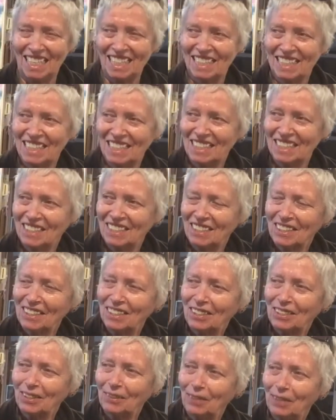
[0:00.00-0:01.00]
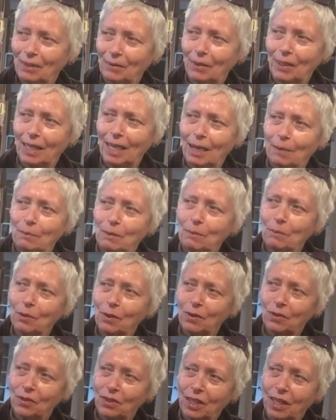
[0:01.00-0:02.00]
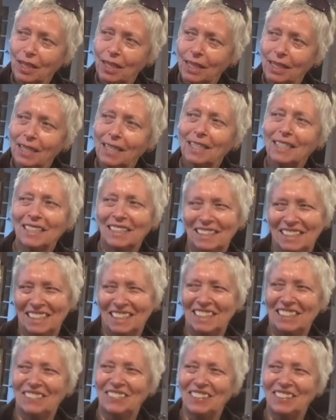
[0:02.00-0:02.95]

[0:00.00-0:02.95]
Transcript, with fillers: Lovely. So anyway, happy birthday. Yeah, yeah.